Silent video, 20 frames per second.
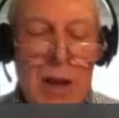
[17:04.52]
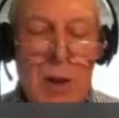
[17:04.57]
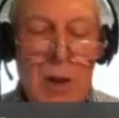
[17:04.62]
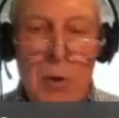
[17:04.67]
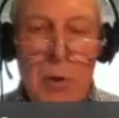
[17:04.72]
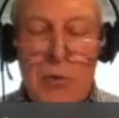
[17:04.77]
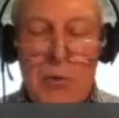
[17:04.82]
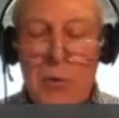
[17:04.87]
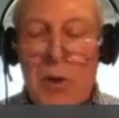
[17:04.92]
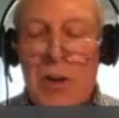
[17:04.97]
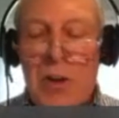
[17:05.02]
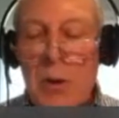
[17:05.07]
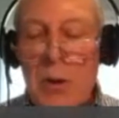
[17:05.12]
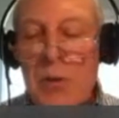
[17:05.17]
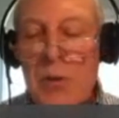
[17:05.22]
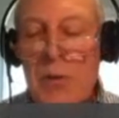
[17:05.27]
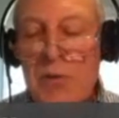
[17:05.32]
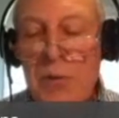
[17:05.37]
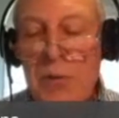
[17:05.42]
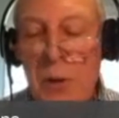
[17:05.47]
which will include
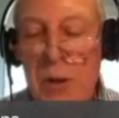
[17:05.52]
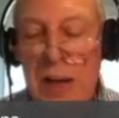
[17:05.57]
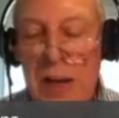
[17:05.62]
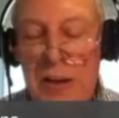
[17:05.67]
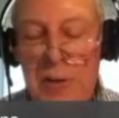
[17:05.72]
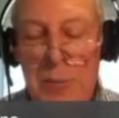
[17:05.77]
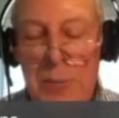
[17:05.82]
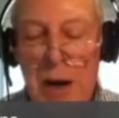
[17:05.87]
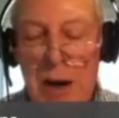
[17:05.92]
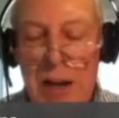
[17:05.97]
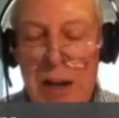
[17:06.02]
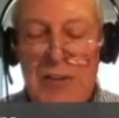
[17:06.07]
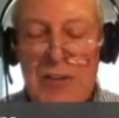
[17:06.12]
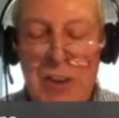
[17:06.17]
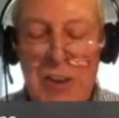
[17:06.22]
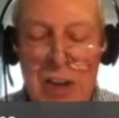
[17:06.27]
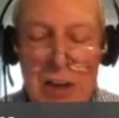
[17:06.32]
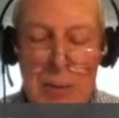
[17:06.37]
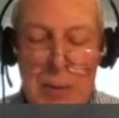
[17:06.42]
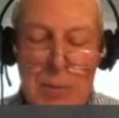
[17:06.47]
the full XPI
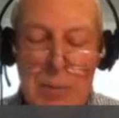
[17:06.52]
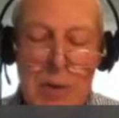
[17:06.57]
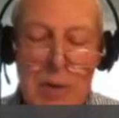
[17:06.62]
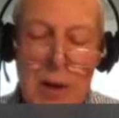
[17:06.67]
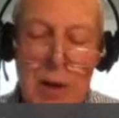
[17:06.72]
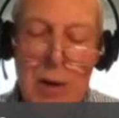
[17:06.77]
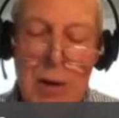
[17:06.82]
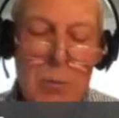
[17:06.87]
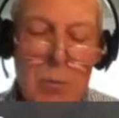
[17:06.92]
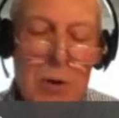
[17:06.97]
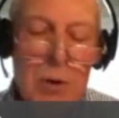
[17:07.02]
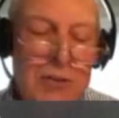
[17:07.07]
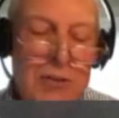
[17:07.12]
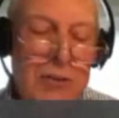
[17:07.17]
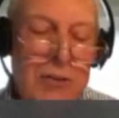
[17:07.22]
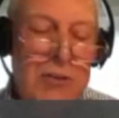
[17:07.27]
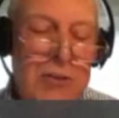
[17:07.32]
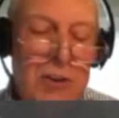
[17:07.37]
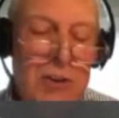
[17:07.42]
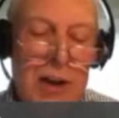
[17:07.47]
team
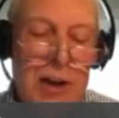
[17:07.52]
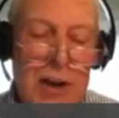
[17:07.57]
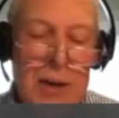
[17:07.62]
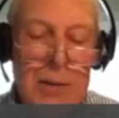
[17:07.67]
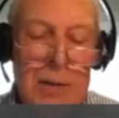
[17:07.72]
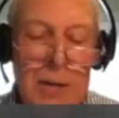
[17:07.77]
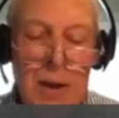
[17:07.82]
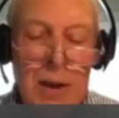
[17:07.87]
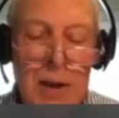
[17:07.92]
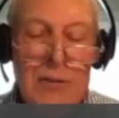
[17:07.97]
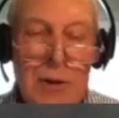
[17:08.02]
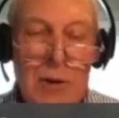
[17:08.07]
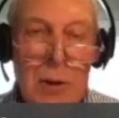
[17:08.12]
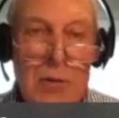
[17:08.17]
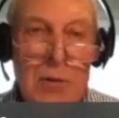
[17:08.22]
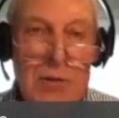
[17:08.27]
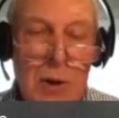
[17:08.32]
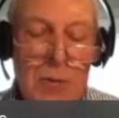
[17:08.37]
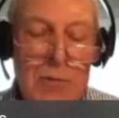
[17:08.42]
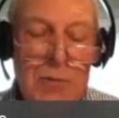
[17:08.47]
present today.
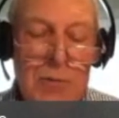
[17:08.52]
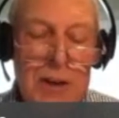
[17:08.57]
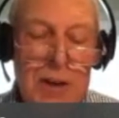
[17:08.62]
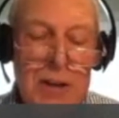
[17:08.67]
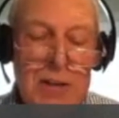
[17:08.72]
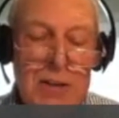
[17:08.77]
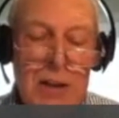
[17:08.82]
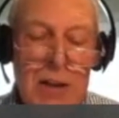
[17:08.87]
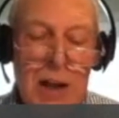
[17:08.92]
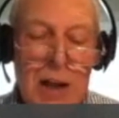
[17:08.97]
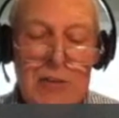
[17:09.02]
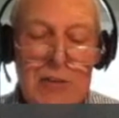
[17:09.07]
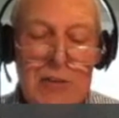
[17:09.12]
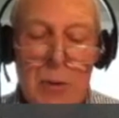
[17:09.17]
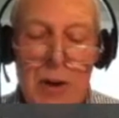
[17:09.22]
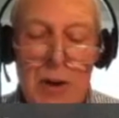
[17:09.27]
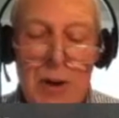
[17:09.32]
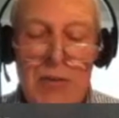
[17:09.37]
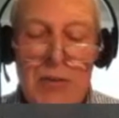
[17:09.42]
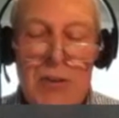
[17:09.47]
So don't forget to lodge
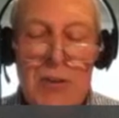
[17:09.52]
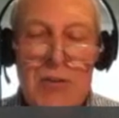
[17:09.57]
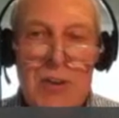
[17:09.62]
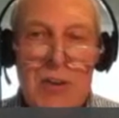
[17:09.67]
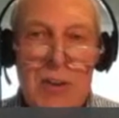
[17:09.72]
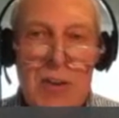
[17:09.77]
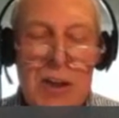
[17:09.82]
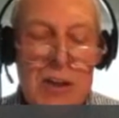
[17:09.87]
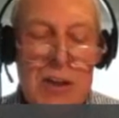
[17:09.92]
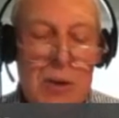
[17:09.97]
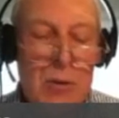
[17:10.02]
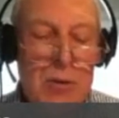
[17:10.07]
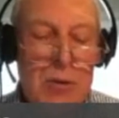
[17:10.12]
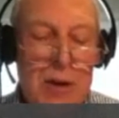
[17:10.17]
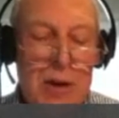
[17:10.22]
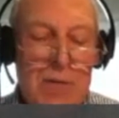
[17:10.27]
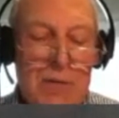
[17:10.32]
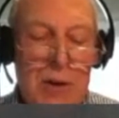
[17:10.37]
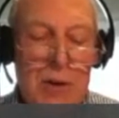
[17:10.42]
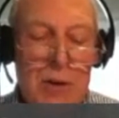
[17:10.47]
questions in the
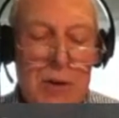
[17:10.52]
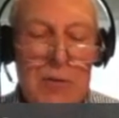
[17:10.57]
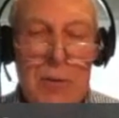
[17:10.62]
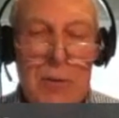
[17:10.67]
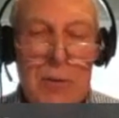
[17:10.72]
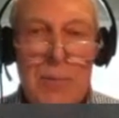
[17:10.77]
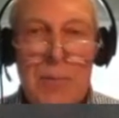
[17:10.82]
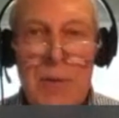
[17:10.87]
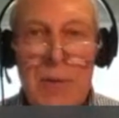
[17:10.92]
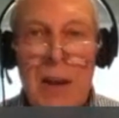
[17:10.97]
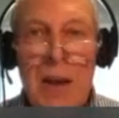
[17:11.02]
Q&A function.